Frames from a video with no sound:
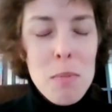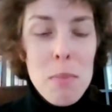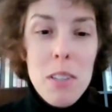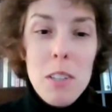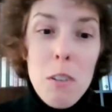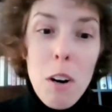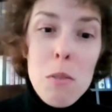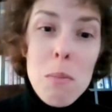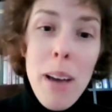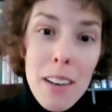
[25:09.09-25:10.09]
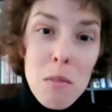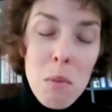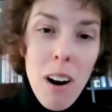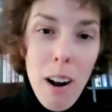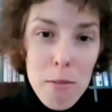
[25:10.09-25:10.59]
but the grown men
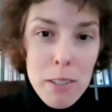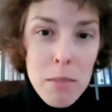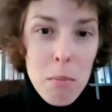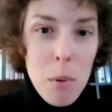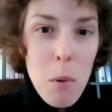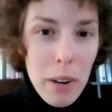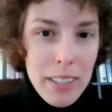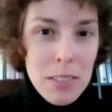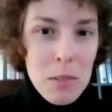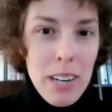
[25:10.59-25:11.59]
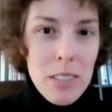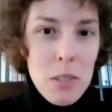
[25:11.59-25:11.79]
were often boys, right?